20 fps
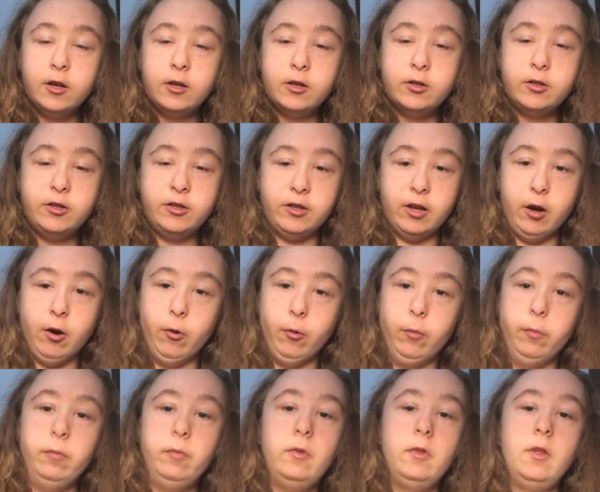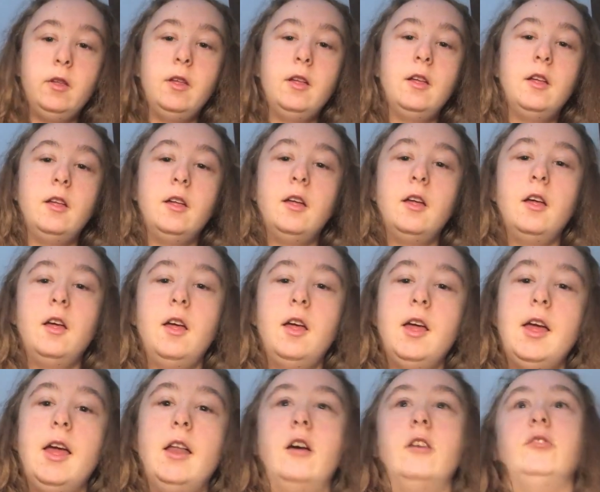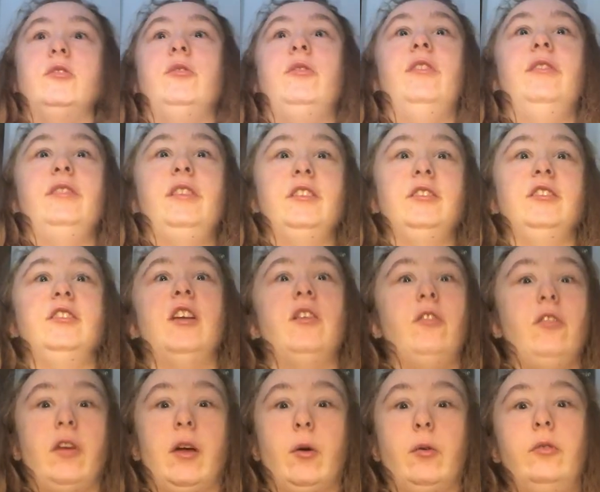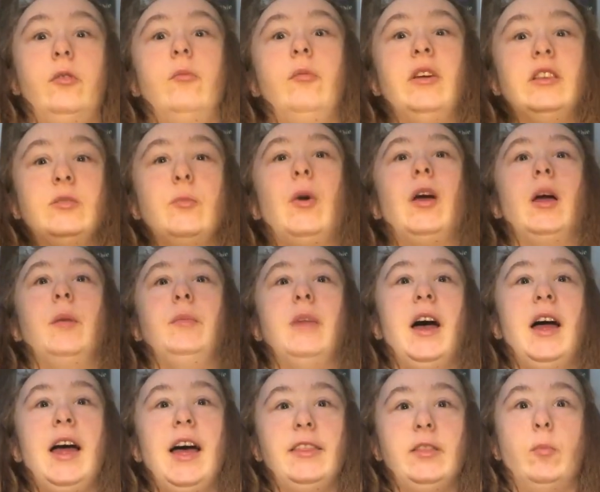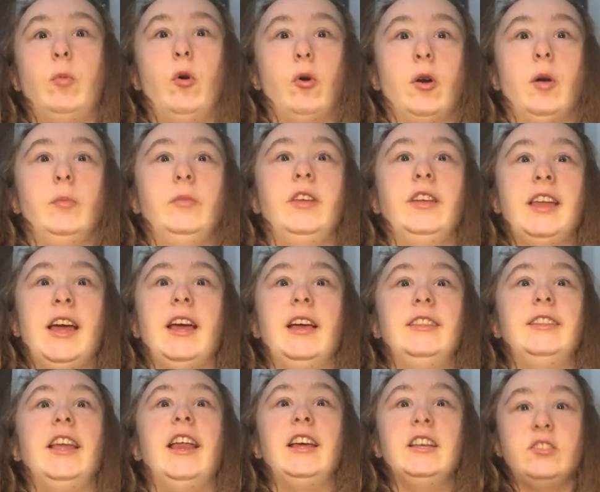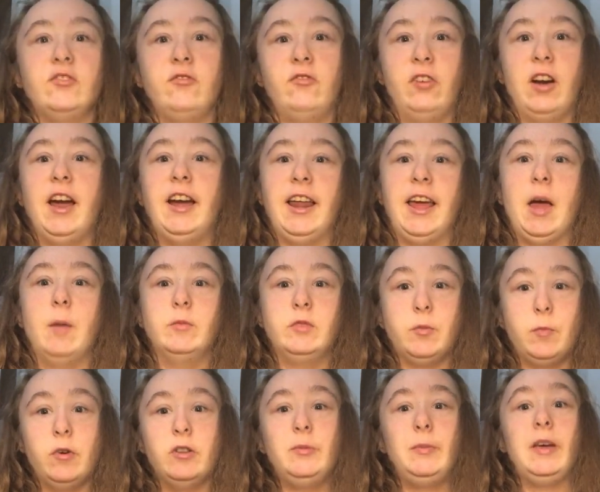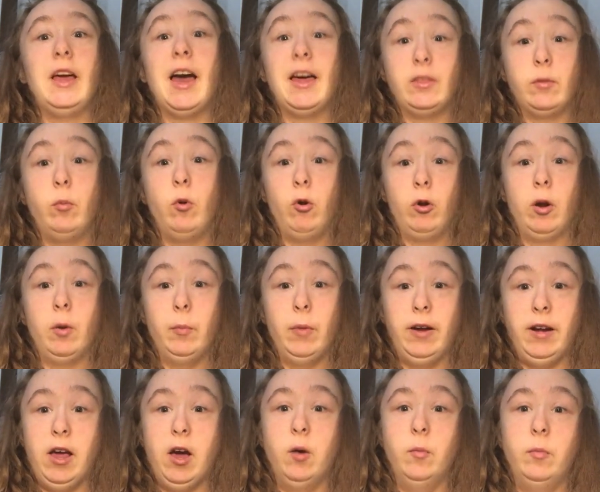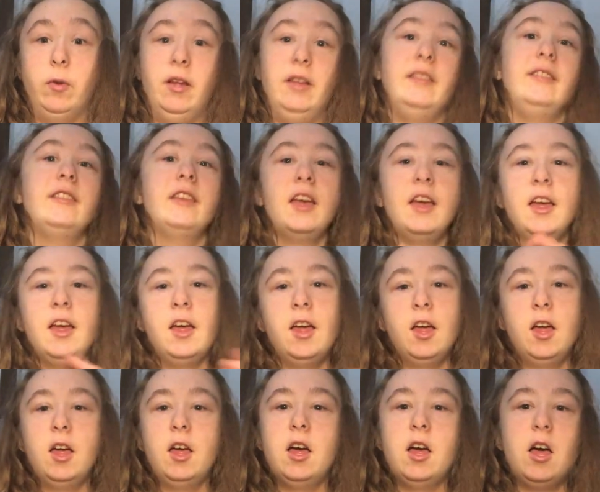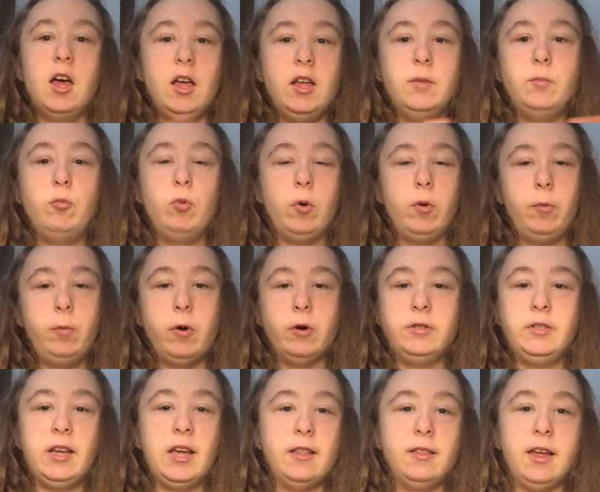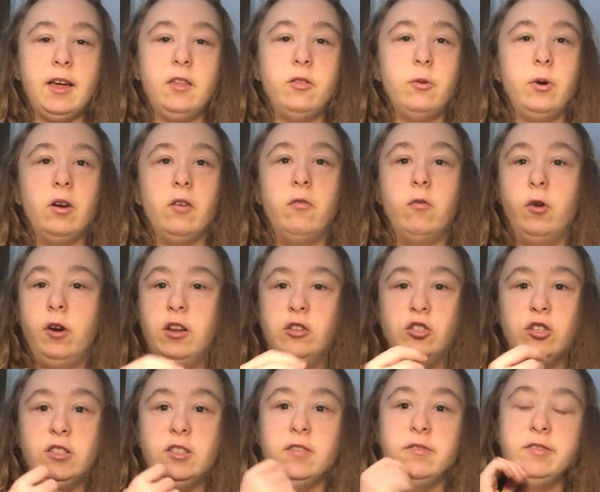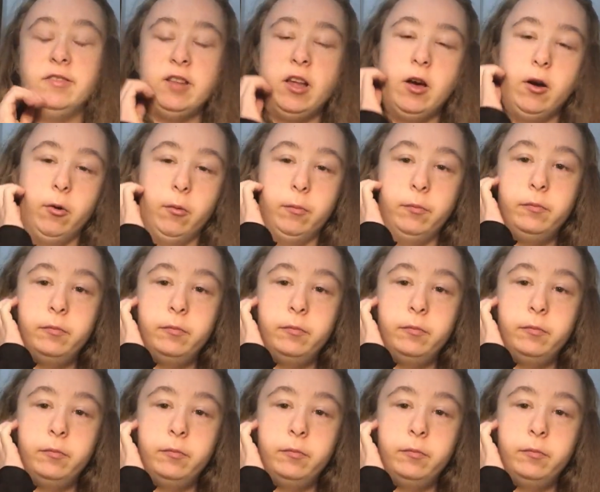So, and also th there's another thing. The reason why I'm not at the program today, today is Friday. I'm supposed to be at the program by now, but it, we're supposed to get like three or four inches of snow.